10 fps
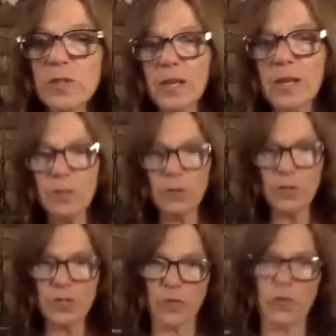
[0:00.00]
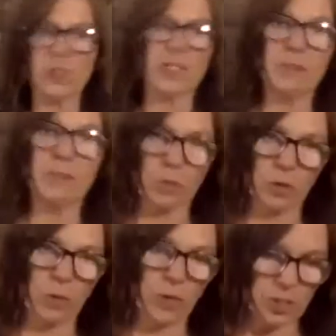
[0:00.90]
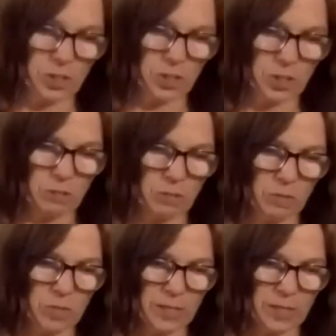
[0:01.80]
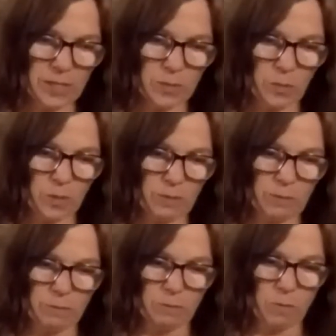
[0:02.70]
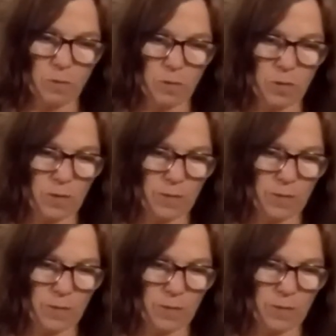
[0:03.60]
I know there's 14 more questions. You can ask one more.